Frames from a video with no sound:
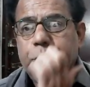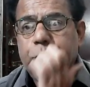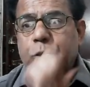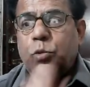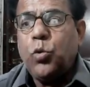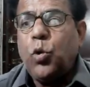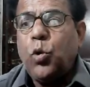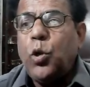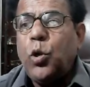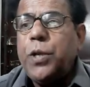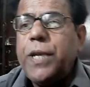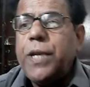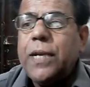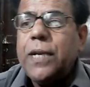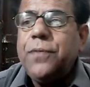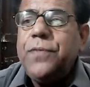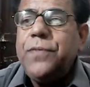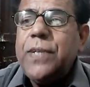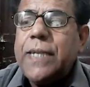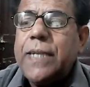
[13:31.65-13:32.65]
So
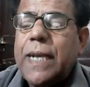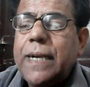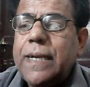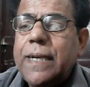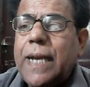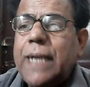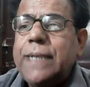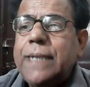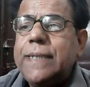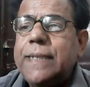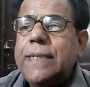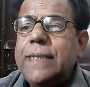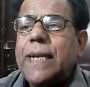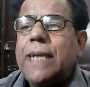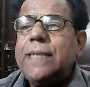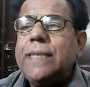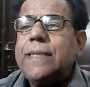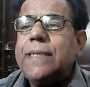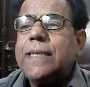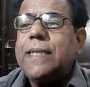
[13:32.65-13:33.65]
here we can write it
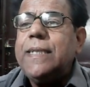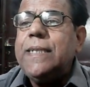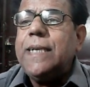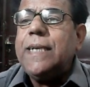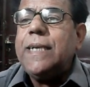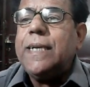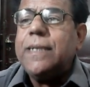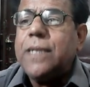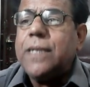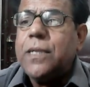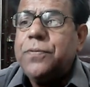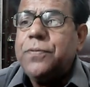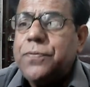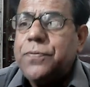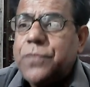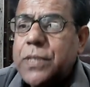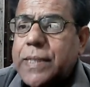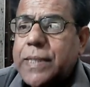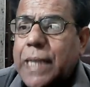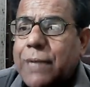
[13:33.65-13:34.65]
as
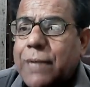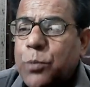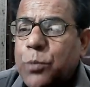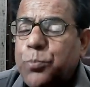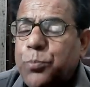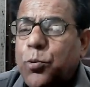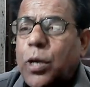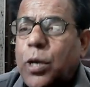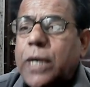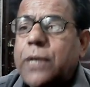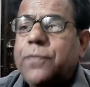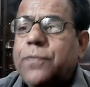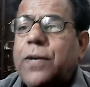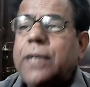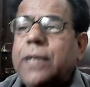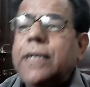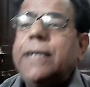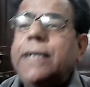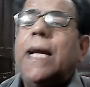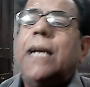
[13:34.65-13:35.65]
357.1
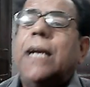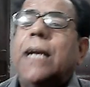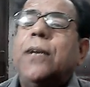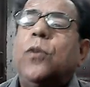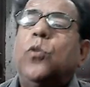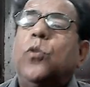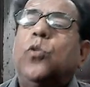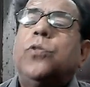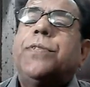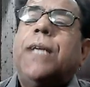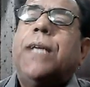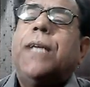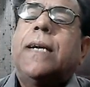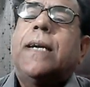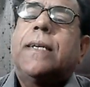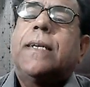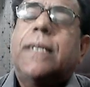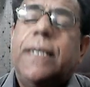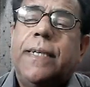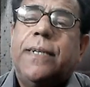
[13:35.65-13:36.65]

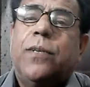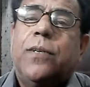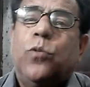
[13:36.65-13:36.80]
nanosecond.